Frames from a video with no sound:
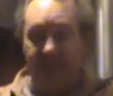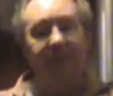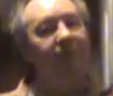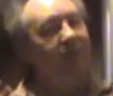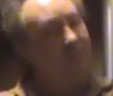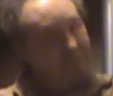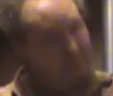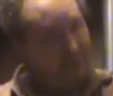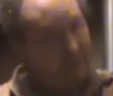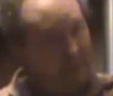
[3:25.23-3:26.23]
hence
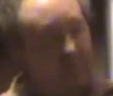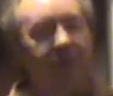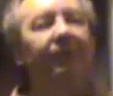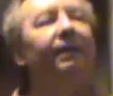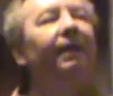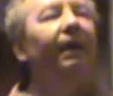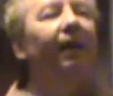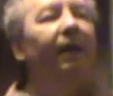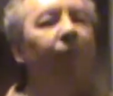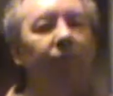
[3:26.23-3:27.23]
8 foot,
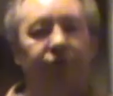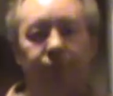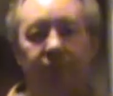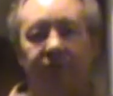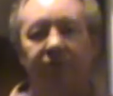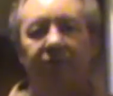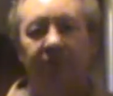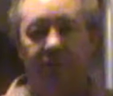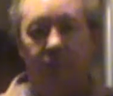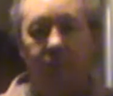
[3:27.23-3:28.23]
which was
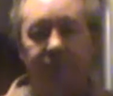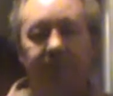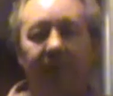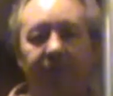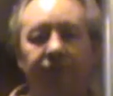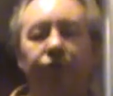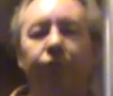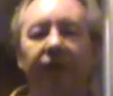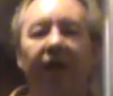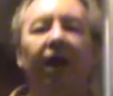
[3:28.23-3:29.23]
corresponded to
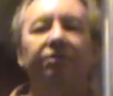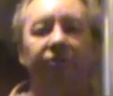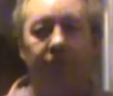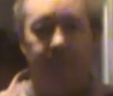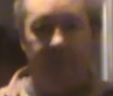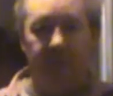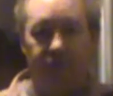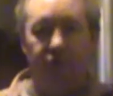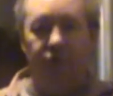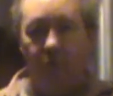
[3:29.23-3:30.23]
concert
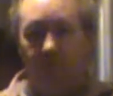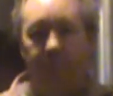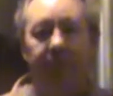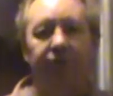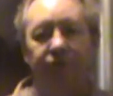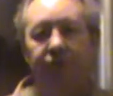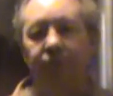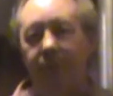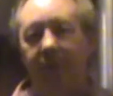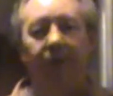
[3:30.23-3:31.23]
pitch or normal pitch that you
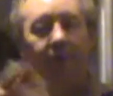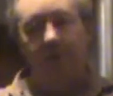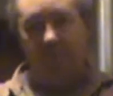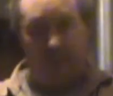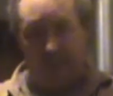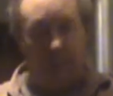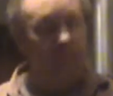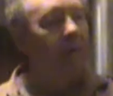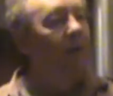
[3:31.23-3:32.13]
would hear on a piano.